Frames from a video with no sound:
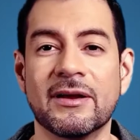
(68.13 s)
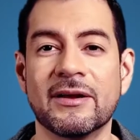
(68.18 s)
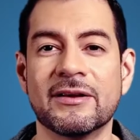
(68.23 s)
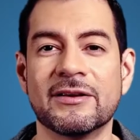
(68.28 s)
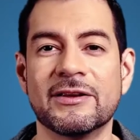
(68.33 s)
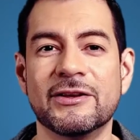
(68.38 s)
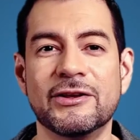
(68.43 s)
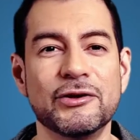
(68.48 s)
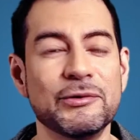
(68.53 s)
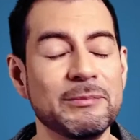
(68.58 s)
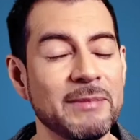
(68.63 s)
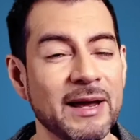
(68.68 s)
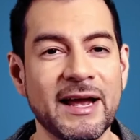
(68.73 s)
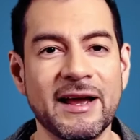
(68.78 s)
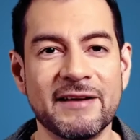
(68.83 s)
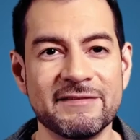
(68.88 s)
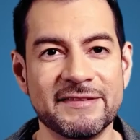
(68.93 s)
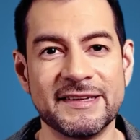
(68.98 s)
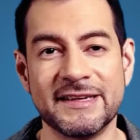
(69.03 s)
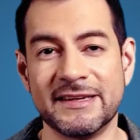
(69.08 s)
You may
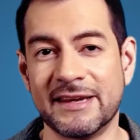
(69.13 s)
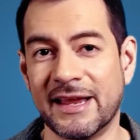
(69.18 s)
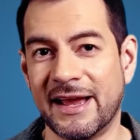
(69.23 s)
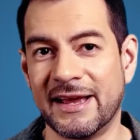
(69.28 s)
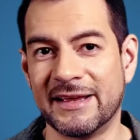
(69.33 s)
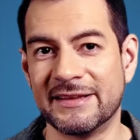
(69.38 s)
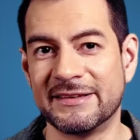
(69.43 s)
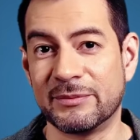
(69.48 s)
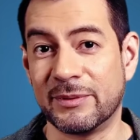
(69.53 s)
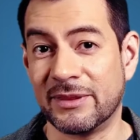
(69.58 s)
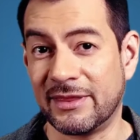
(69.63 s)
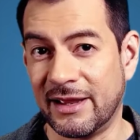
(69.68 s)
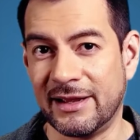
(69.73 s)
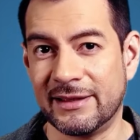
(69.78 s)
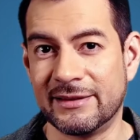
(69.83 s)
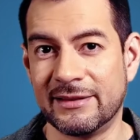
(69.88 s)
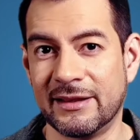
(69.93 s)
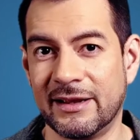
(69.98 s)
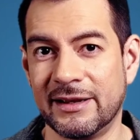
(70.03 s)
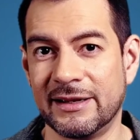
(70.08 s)
have seen ads with the
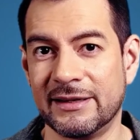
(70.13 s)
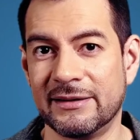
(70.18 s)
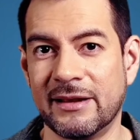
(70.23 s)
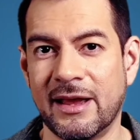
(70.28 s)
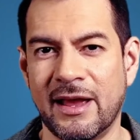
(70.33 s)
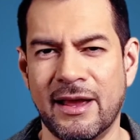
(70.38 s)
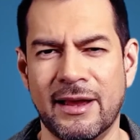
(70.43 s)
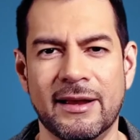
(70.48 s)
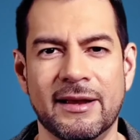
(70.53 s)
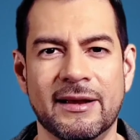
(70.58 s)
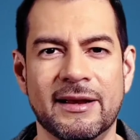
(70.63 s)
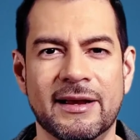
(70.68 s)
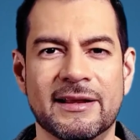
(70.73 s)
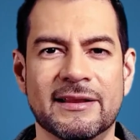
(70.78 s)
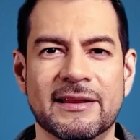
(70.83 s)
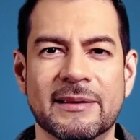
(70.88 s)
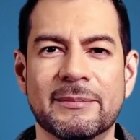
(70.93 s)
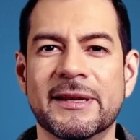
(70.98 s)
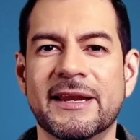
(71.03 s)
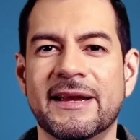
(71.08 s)
headline,
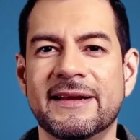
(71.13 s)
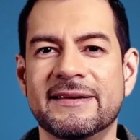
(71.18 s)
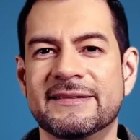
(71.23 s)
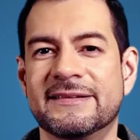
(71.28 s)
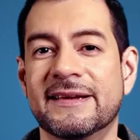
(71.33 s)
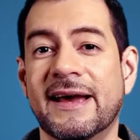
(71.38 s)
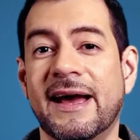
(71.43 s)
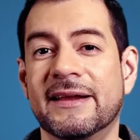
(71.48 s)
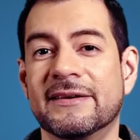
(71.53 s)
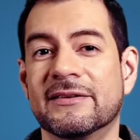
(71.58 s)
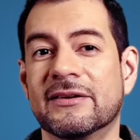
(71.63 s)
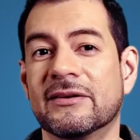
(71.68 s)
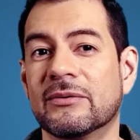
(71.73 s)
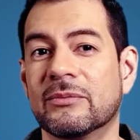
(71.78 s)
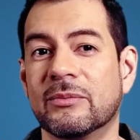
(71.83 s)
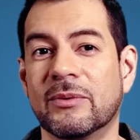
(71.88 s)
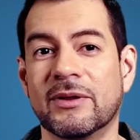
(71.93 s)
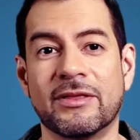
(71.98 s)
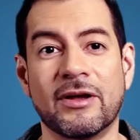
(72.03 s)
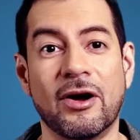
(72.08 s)
"Eliminate debt
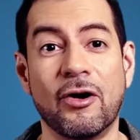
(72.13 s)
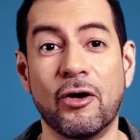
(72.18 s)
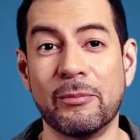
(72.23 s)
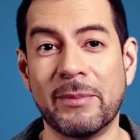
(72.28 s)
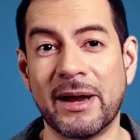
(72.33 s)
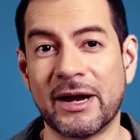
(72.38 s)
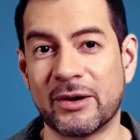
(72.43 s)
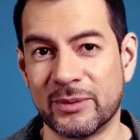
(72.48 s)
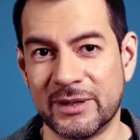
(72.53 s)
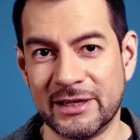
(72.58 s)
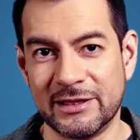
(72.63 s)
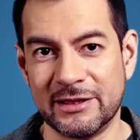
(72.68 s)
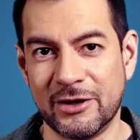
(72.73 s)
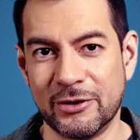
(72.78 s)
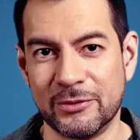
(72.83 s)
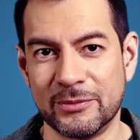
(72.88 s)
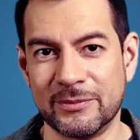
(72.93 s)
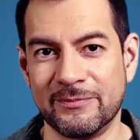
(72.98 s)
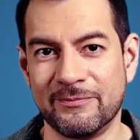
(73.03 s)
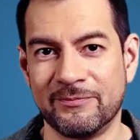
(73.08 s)
with a home equity
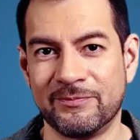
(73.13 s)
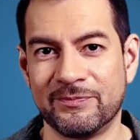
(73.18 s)
loan."